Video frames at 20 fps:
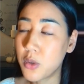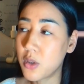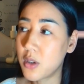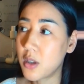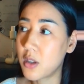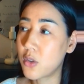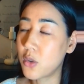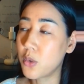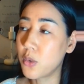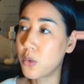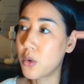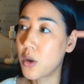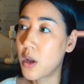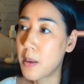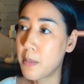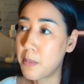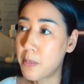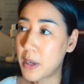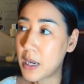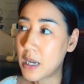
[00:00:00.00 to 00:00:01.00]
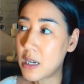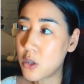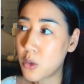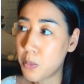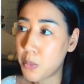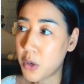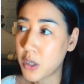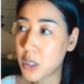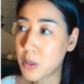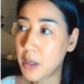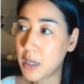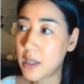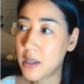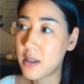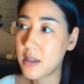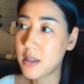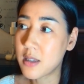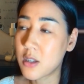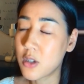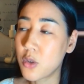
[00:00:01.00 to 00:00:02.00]
You need to build your prospect
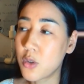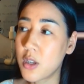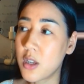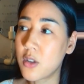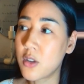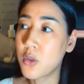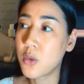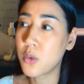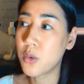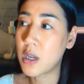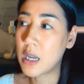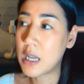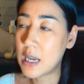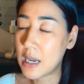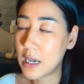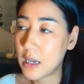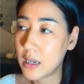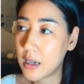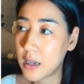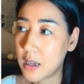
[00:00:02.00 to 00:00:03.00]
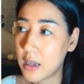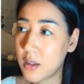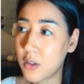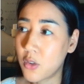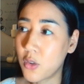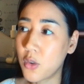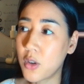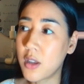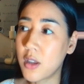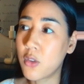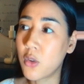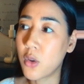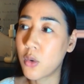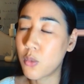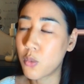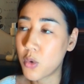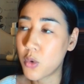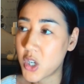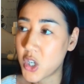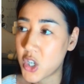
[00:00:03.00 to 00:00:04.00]
list, you need to clean it, you need to
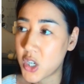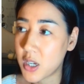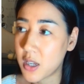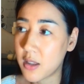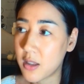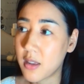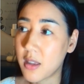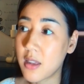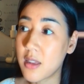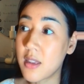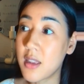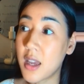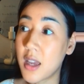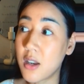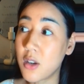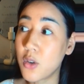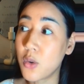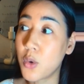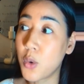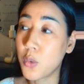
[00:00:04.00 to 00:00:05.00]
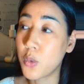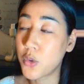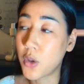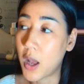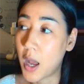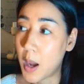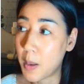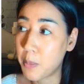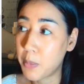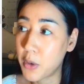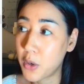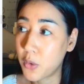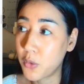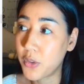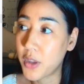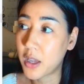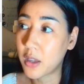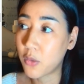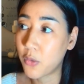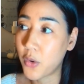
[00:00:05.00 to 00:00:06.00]
enrich it, and then you're going to
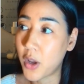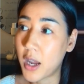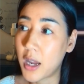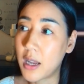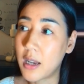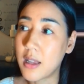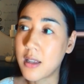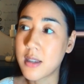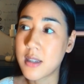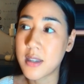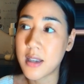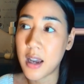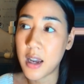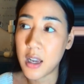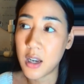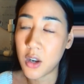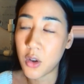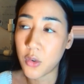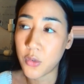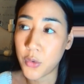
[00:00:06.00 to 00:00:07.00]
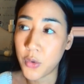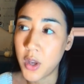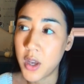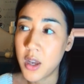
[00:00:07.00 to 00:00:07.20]
upload that file inside of